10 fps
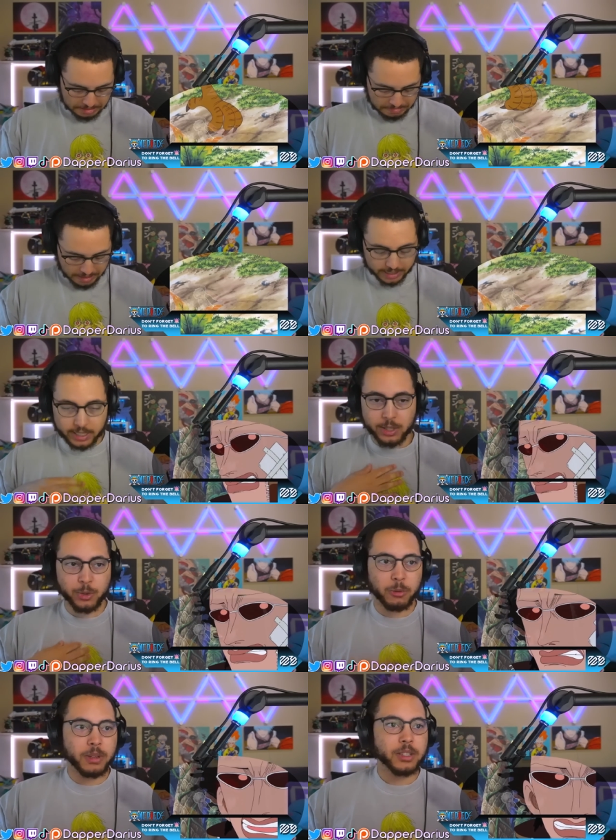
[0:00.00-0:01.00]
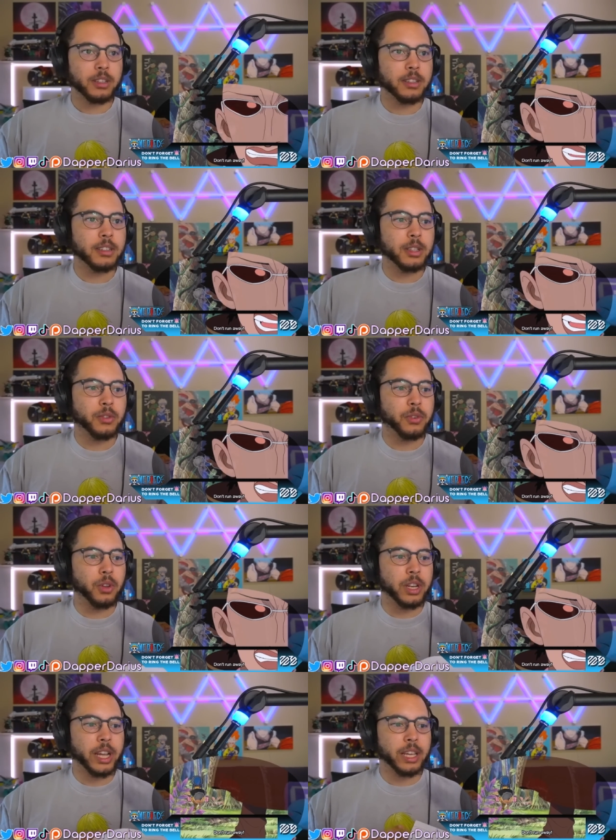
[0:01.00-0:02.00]
I'm gonna just ruin my shirt. Just full
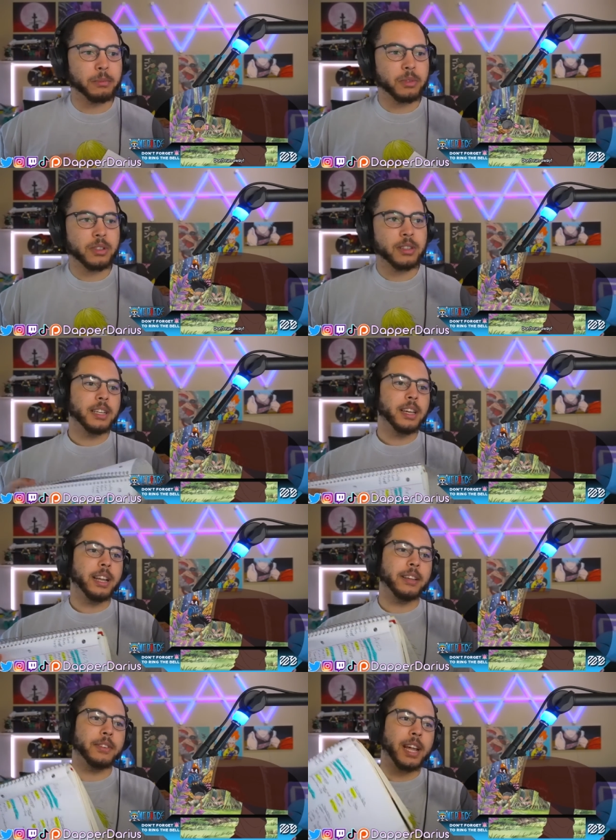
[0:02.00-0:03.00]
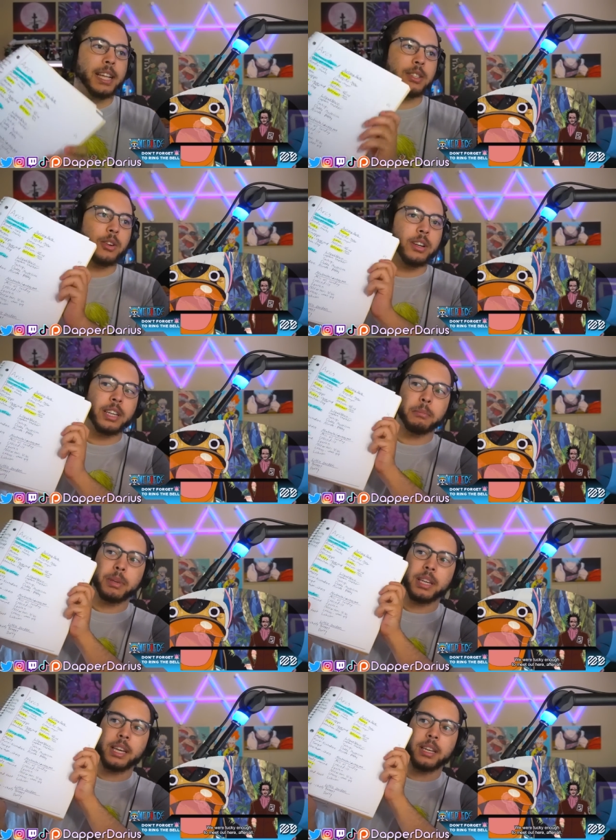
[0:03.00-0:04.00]
of names. And even that's starting to get
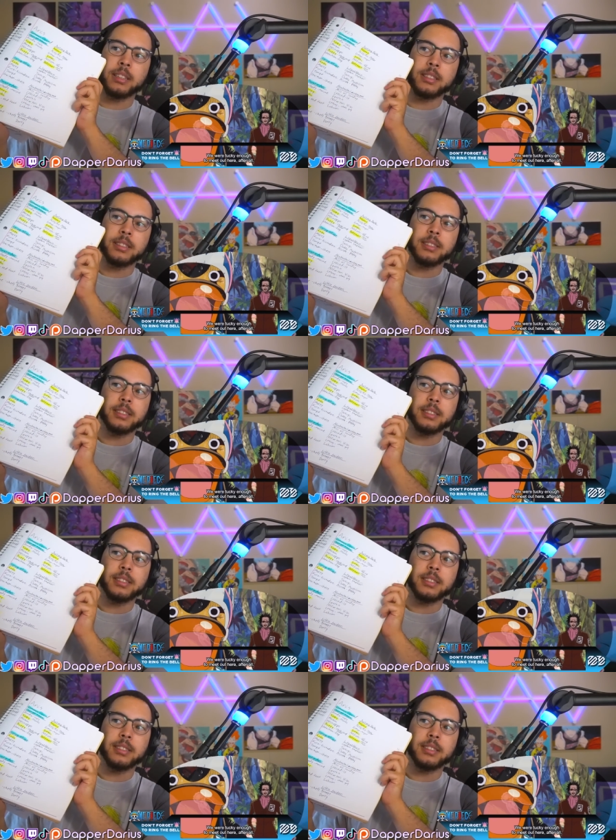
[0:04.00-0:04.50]
big, guys.